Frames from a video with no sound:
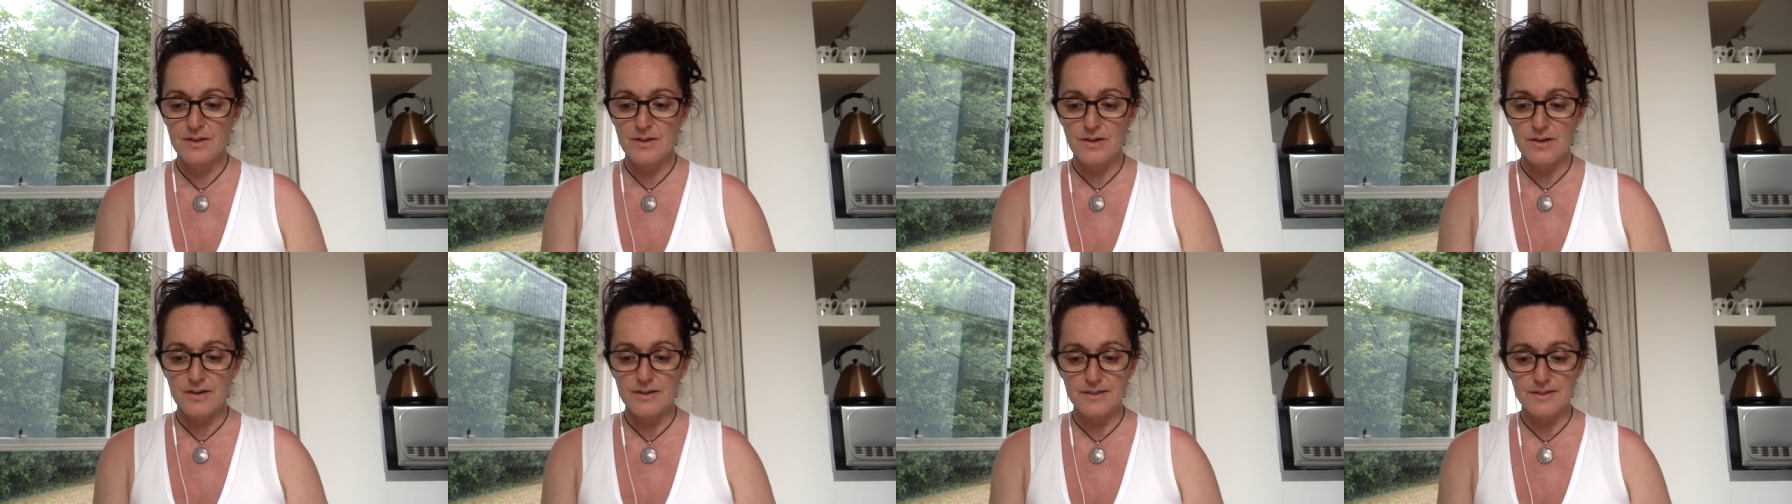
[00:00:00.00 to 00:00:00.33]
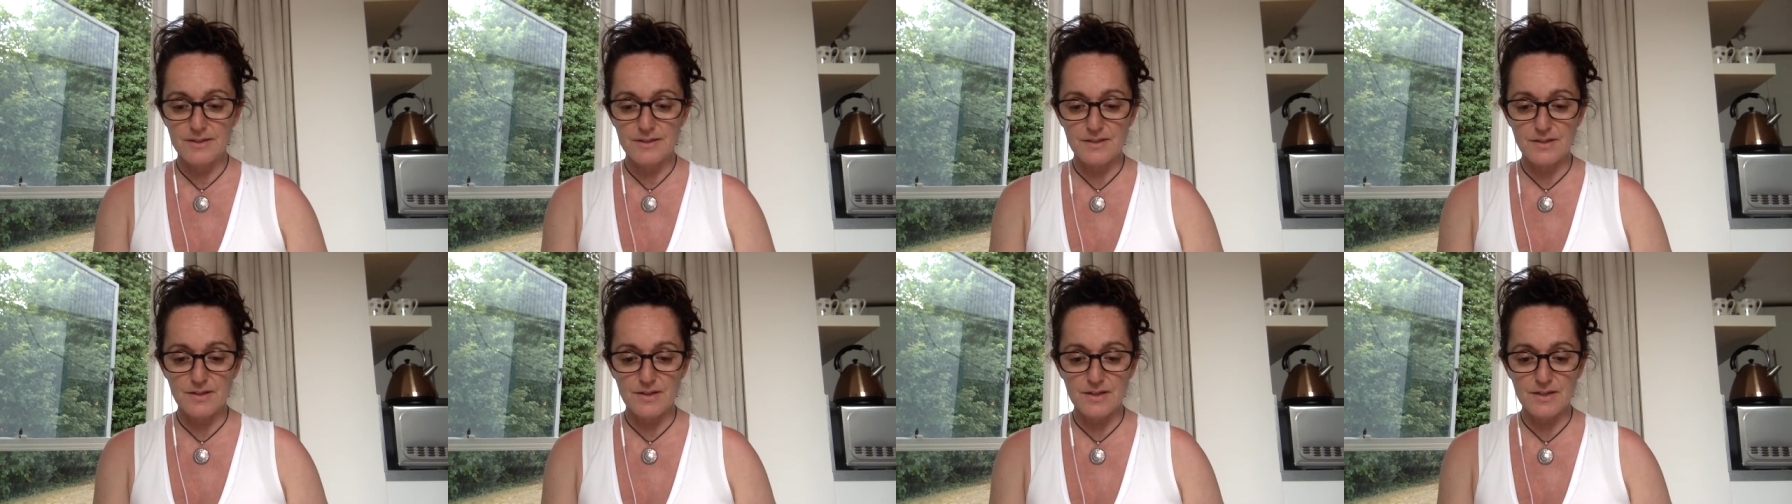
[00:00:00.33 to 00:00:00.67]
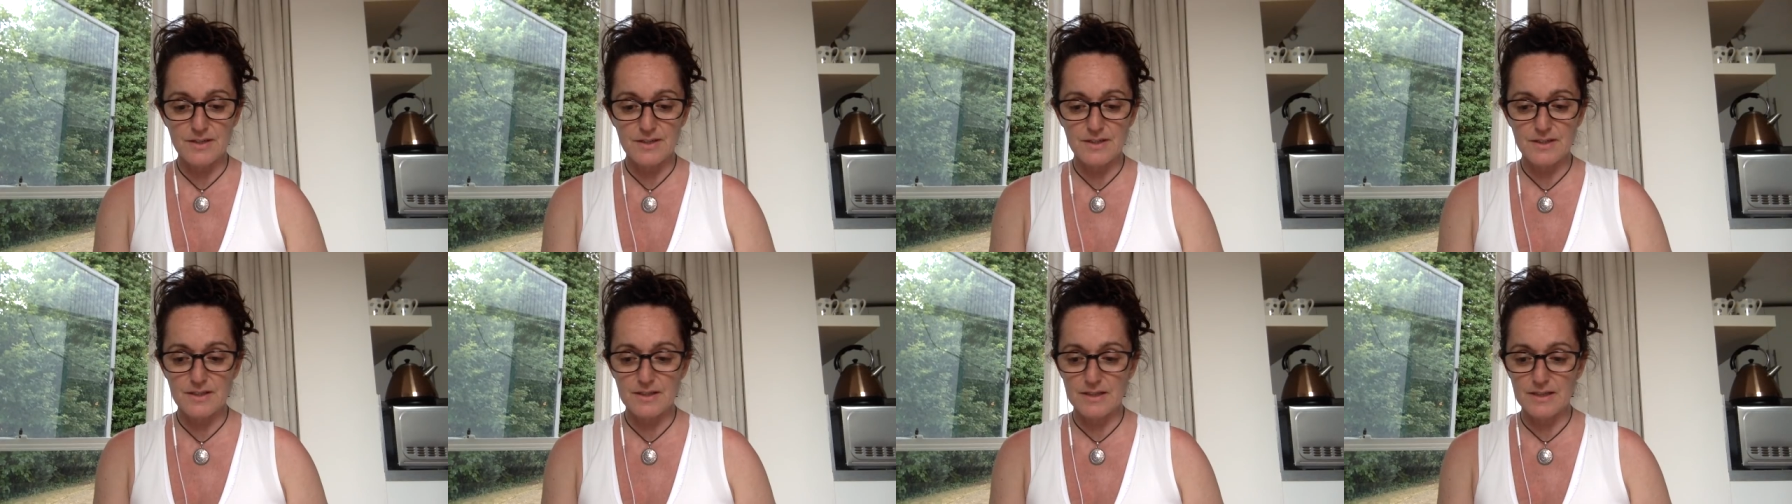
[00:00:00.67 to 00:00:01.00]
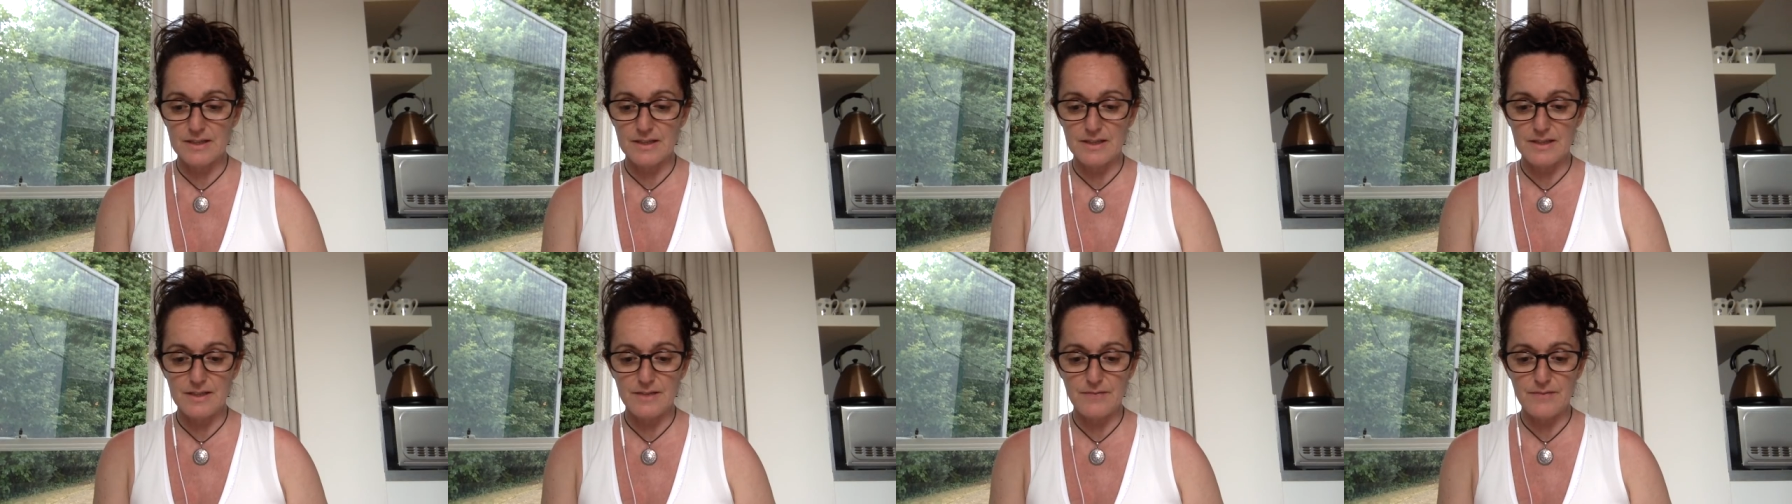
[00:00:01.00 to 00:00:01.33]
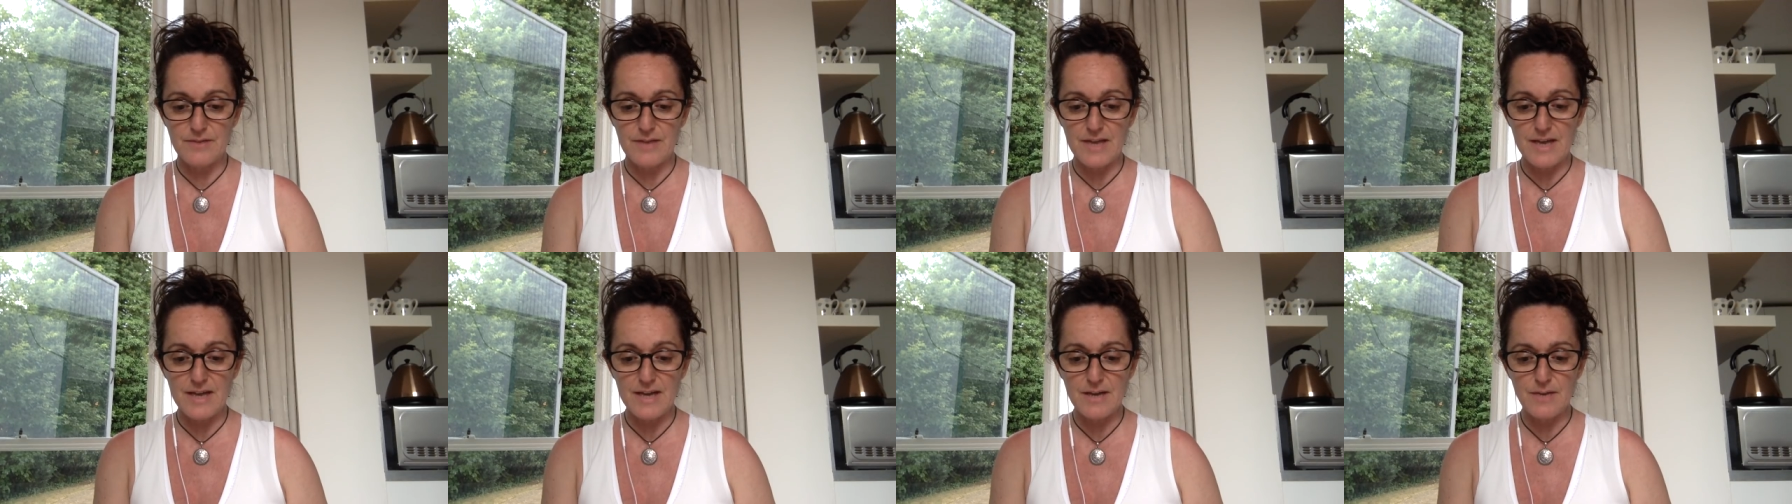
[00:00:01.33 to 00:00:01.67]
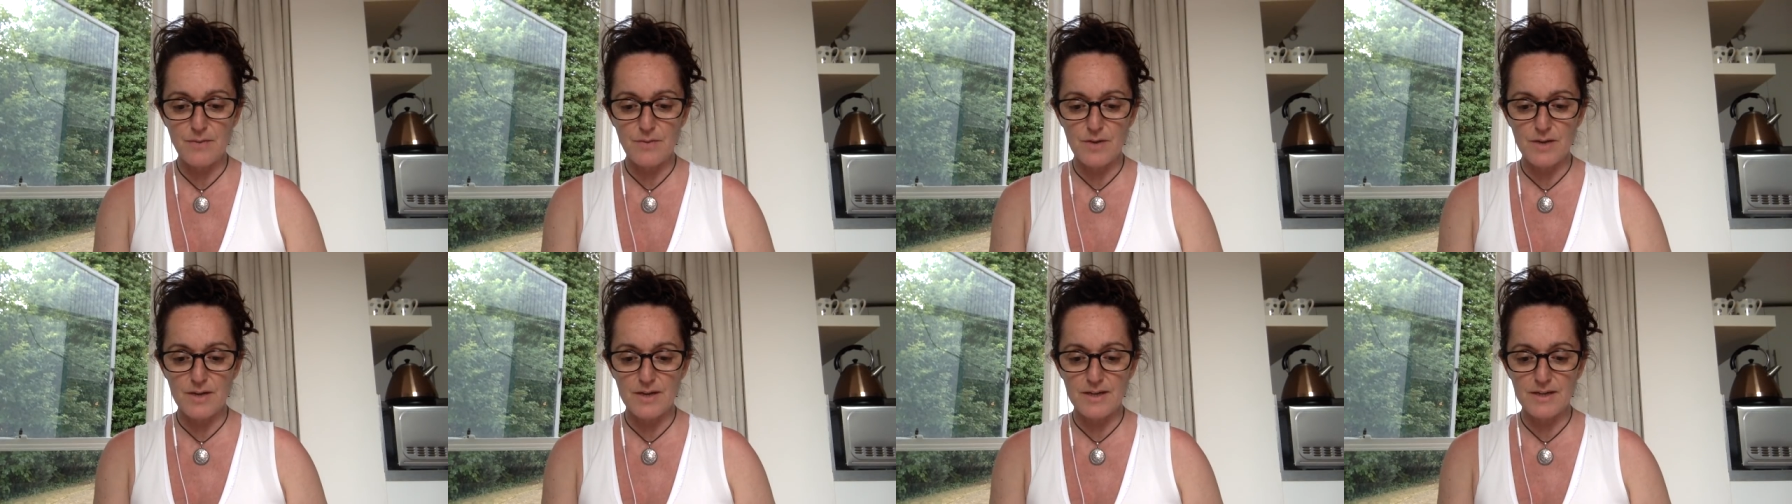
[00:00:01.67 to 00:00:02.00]
I decided to leave
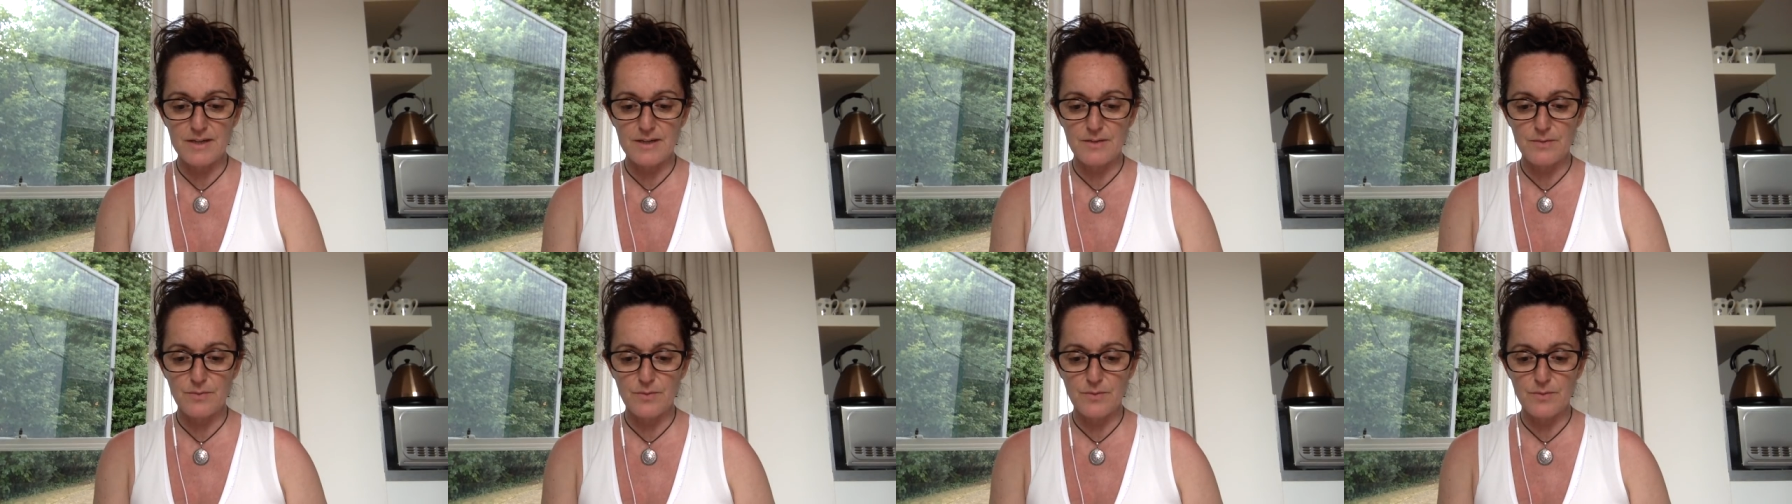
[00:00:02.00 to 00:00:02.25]
anyway